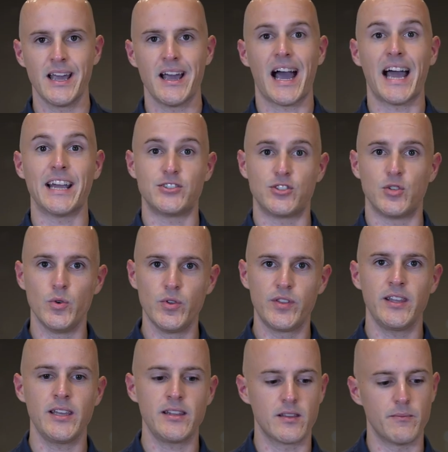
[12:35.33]
I do
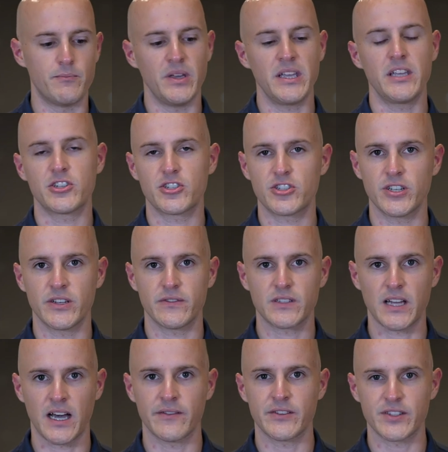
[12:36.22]
think the biggest
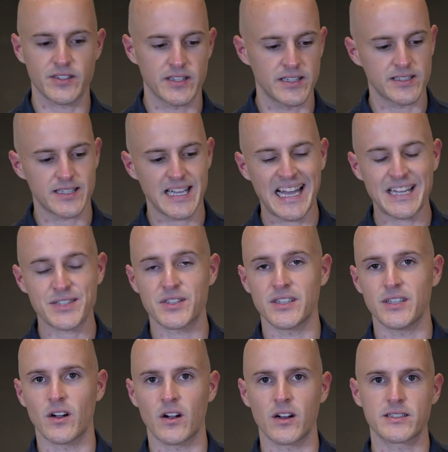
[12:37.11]
shift obviously is
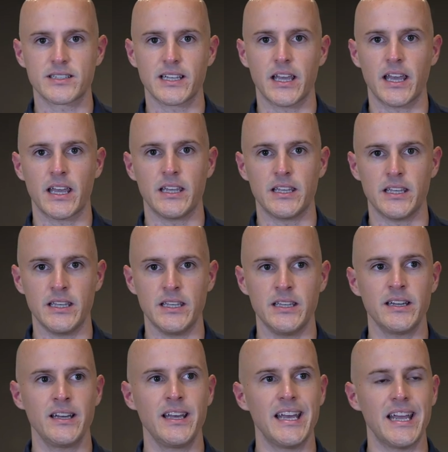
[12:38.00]
SDR to
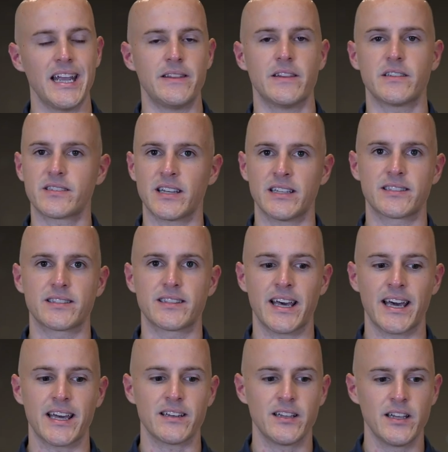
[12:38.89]
AE, in the sense
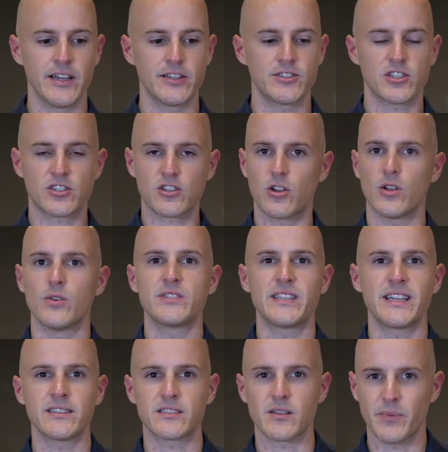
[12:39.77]
that just
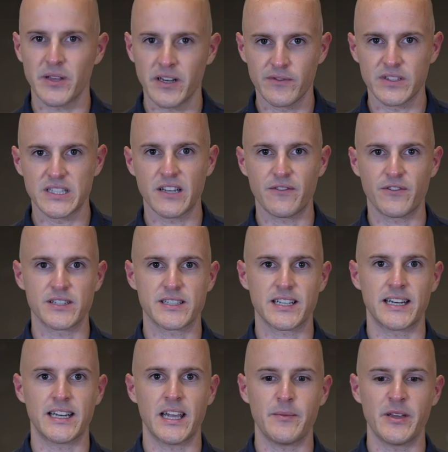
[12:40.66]
closing is a bit of a different
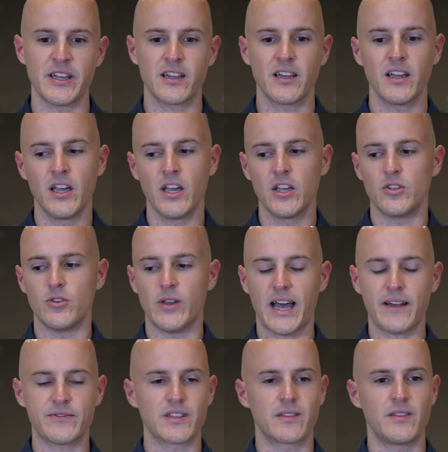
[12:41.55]
dynamic. You
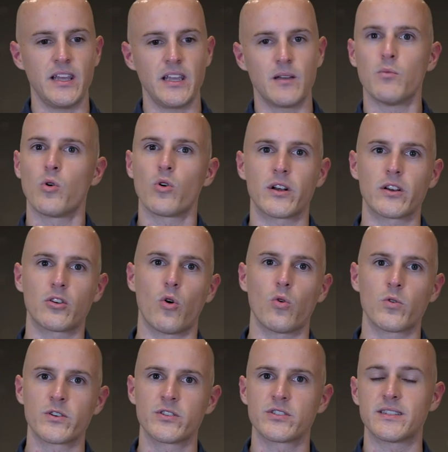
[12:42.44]
have to think more in
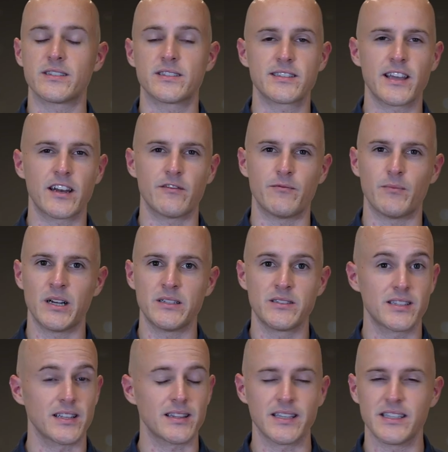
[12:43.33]
quarters instead of
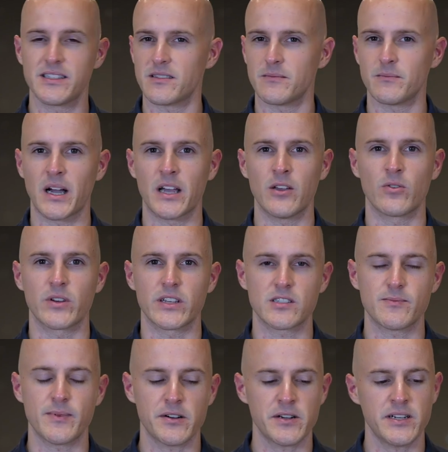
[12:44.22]
months, at least in my own
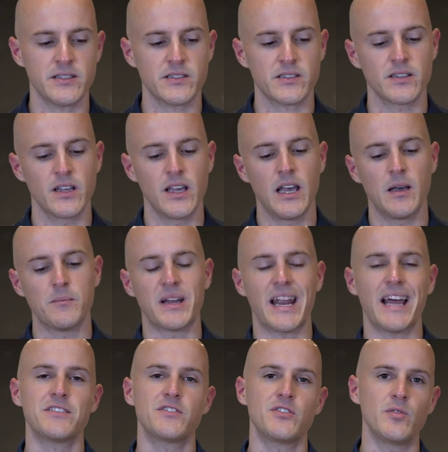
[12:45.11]
experience. But
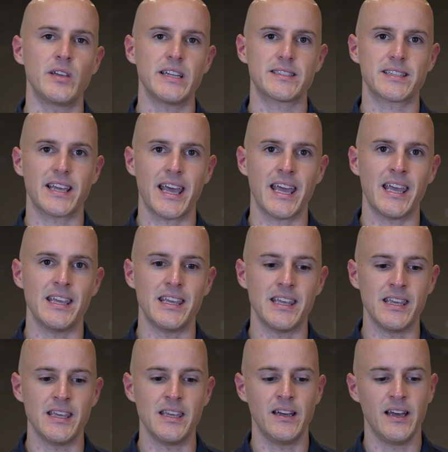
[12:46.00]
as you get to
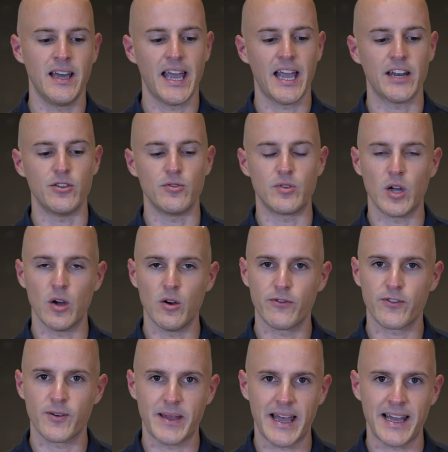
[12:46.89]
AE and you go
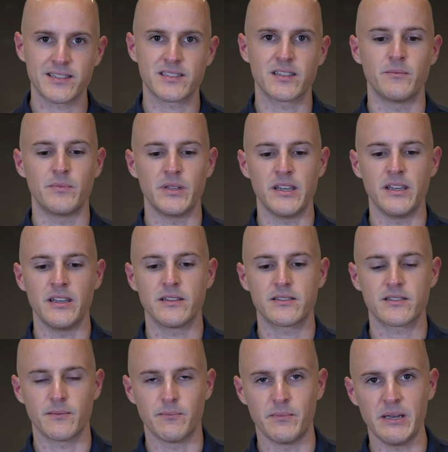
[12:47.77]
from SMB
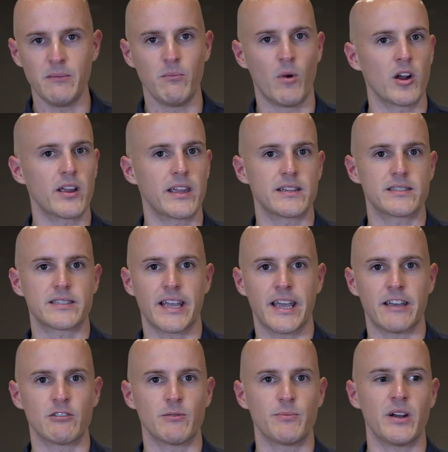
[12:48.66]
to mid-market to
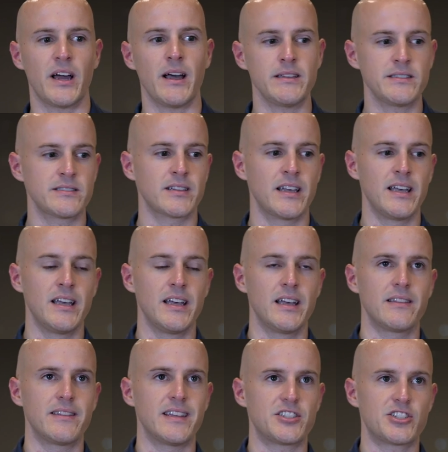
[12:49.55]
enterprise,
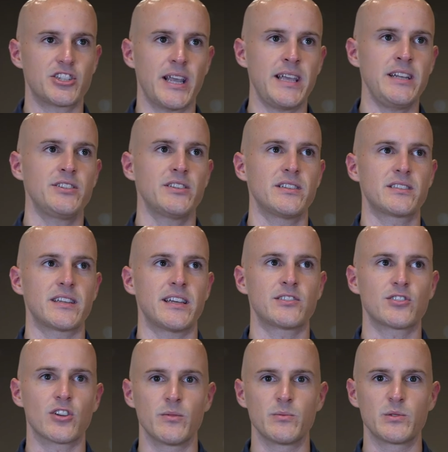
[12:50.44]
the changes
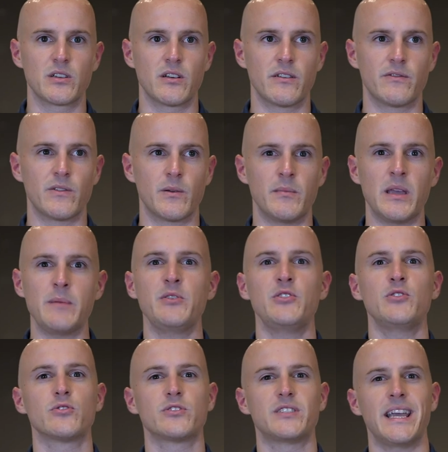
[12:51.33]
in terms of maybe
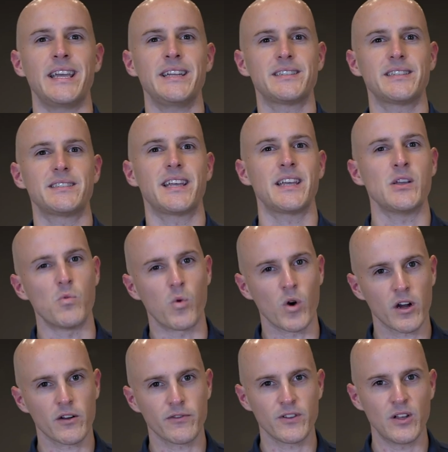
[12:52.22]
your day-to-day
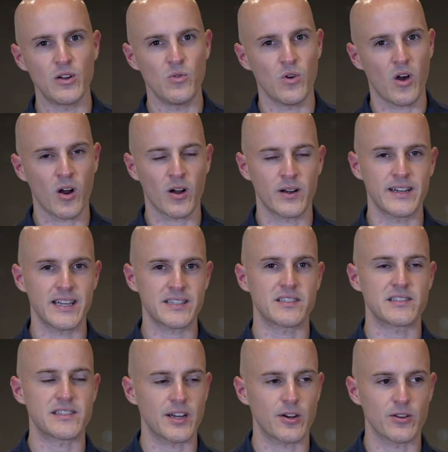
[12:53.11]
workflow aren't
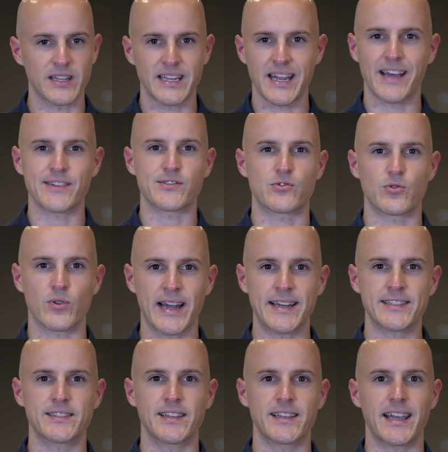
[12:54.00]
necessarily as
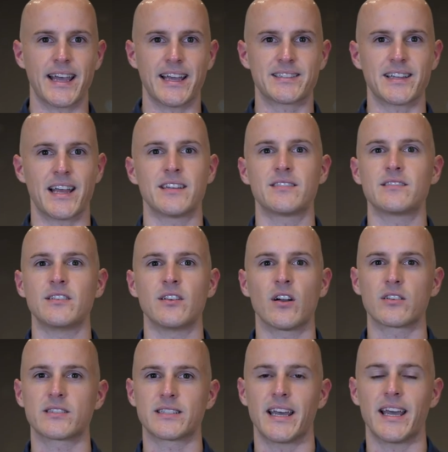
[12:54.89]
drastic as
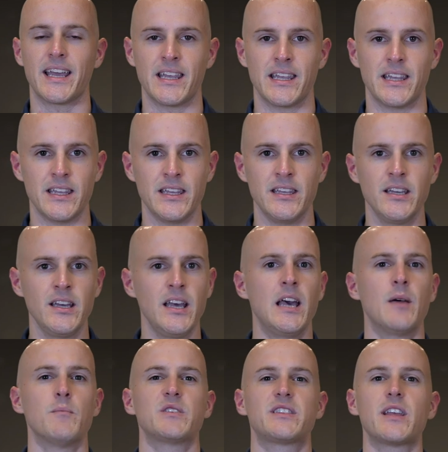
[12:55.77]
SDR to AE,
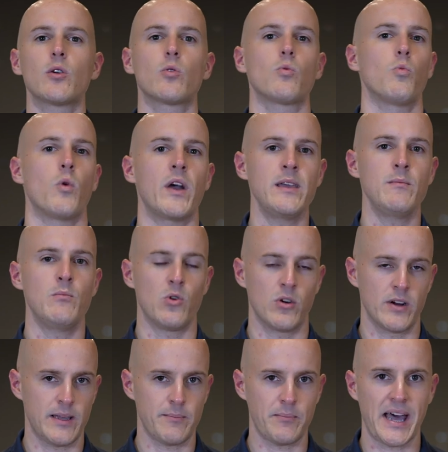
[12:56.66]
but they are way
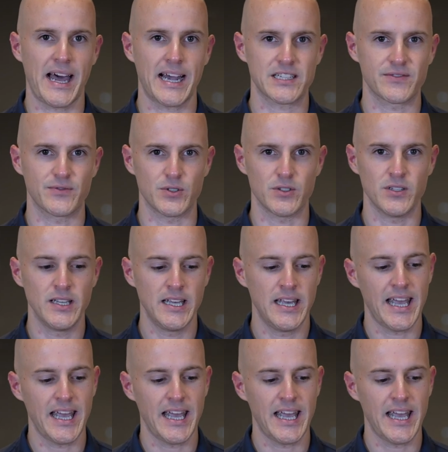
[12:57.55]
more impactful.